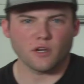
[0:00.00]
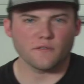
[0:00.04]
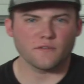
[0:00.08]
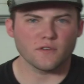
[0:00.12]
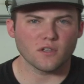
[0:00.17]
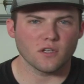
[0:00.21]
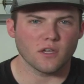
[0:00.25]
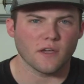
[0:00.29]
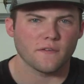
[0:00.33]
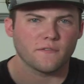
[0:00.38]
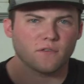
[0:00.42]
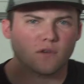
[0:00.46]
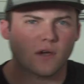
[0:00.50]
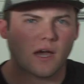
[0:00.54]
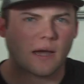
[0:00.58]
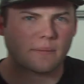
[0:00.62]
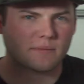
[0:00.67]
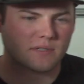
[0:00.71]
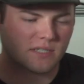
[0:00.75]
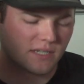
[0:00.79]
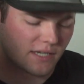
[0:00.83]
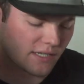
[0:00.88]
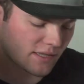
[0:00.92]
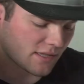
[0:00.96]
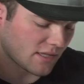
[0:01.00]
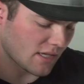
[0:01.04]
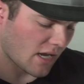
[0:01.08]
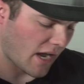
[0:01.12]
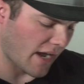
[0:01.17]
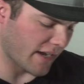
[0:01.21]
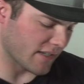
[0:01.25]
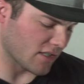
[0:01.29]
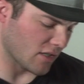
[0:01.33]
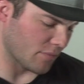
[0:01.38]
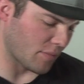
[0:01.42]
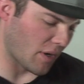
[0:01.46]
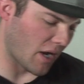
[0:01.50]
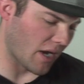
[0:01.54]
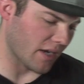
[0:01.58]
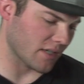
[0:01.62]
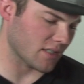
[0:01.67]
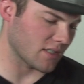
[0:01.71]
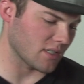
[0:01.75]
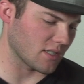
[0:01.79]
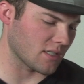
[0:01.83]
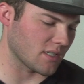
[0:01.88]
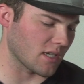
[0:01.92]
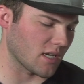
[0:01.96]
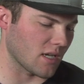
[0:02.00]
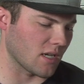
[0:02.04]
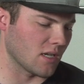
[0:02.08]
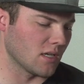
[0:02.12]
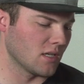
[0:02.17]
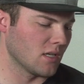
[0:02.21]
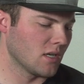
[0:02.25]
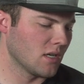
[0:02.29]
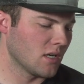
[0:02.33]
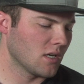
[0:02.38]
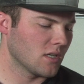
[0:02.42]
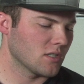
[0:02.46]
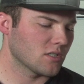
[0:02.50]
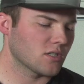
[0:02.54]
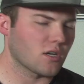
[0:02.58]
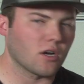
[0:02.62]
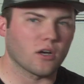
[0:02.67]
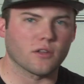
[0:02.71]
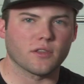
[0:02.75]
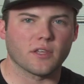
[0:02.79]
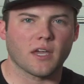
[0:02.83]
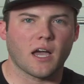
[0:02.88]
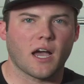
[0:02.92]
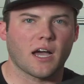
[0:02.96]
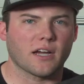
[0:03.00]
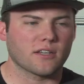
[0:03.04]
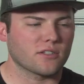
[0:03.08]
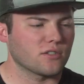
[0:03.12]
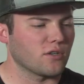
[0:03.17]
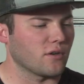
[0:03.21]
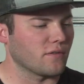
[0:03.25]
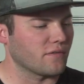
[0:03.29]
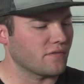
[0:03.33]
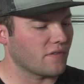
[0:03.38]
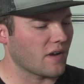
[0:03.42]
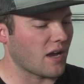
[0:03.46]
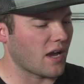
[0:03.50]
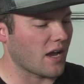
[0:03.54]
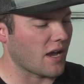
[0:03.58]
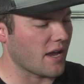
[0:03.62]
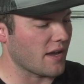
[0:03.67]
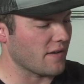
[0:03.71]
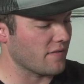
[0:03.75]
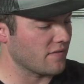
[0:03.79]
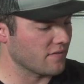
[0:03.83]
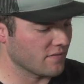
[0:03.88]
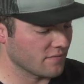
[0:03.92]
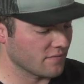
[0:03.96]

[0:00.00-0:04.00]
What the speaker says: if you opt to get the Octobox, it's called the Octo 5.